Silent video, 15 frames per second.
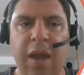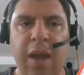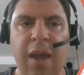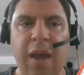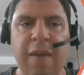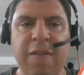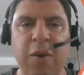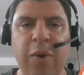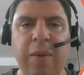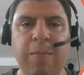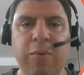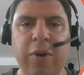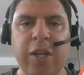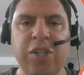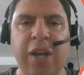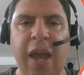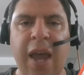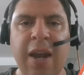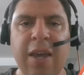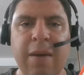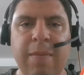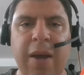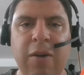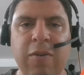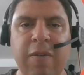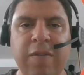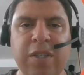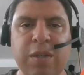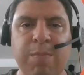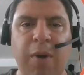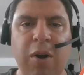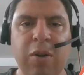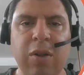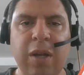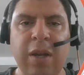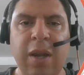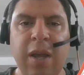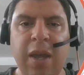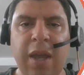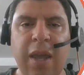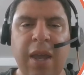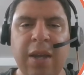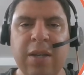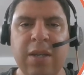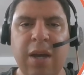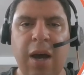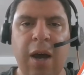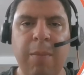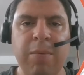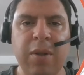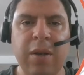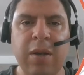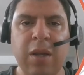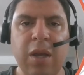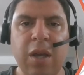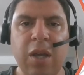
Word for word: If you had bridged any amount of sparklet into Upland,